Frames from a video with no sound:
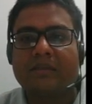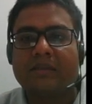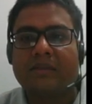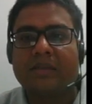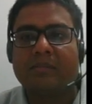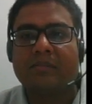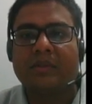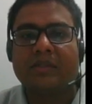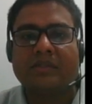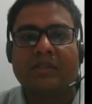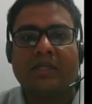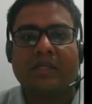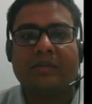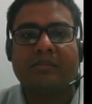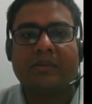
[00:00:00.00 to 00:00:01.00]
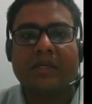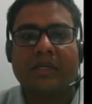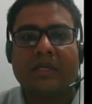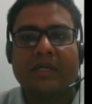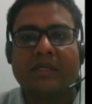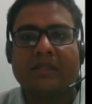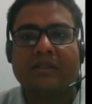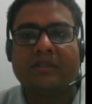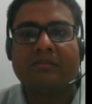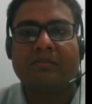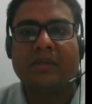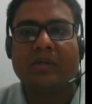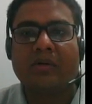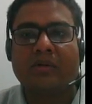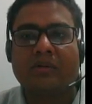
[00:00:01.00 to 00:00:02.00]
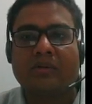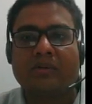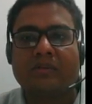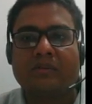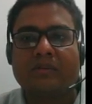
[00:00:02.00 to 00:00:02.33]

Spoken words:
the pressure at A is P naught.